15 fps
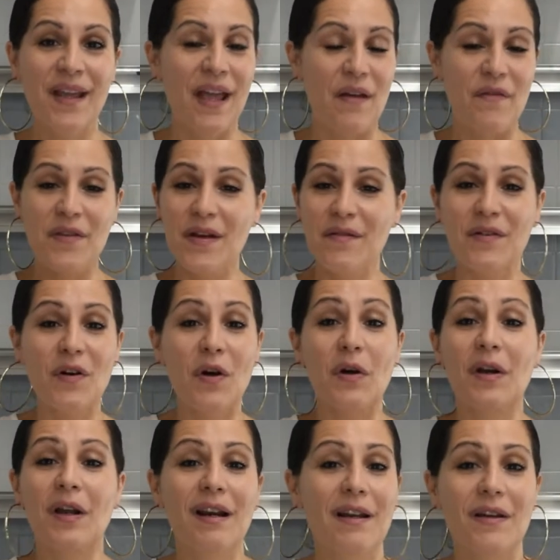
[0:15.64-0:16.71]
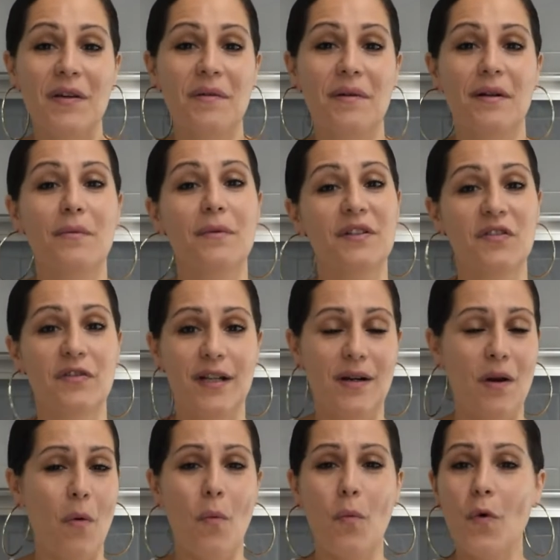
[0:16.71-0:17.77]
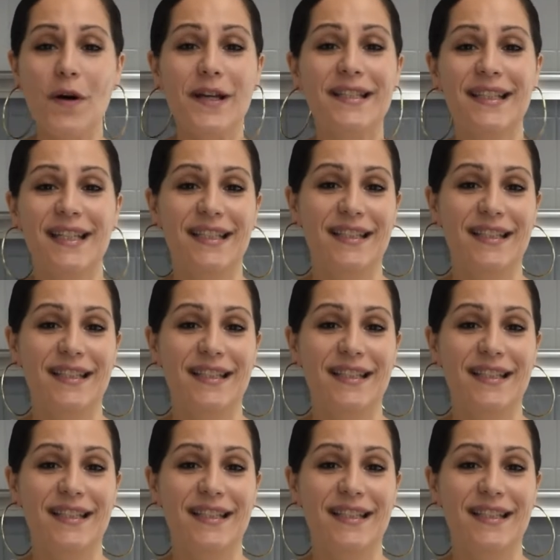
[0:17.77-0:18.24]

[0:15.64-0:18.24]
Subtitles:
If you haven't got a clue and are wondering what is this